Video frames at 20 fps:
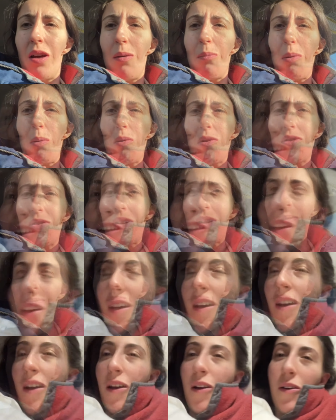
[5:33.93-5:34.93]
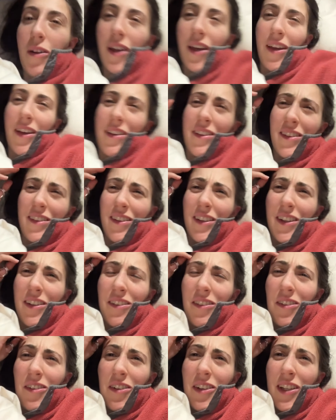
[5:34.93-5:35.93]
but we'll see. Okay, it's
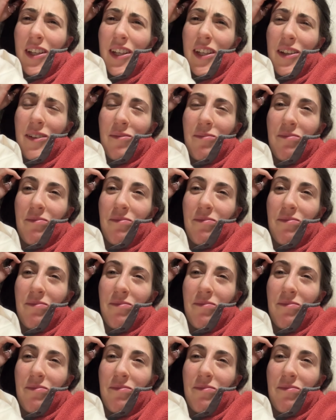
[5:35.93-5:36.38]
6:30.